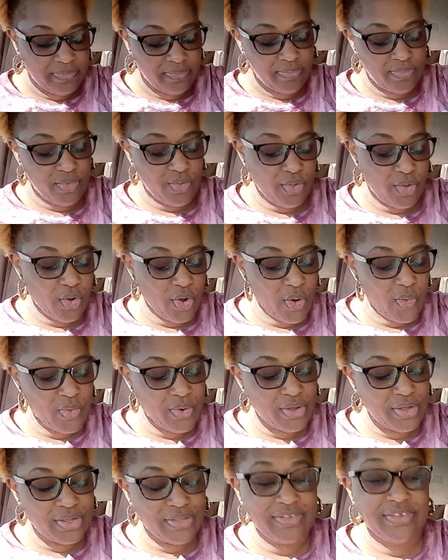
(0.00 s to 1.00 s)
No, it
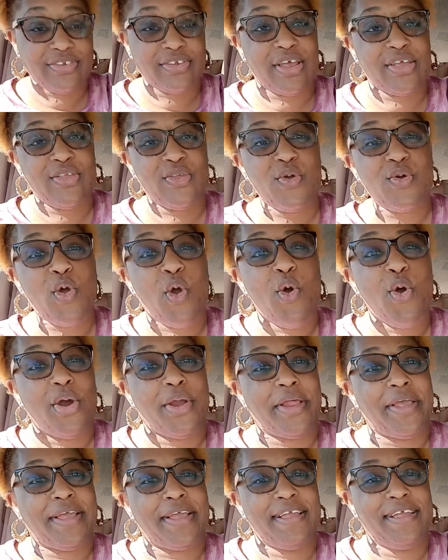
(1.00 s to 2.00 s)
wouldn't. See that? You
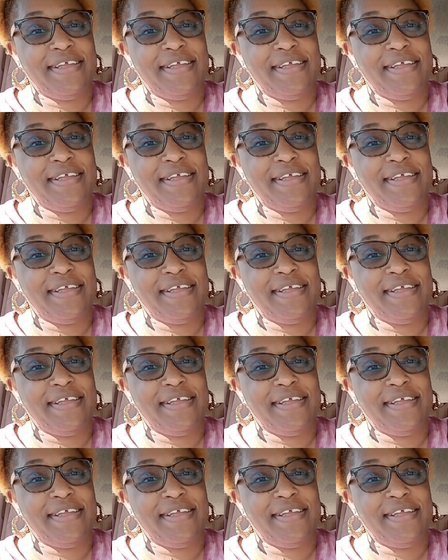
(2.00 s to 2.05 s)
corny.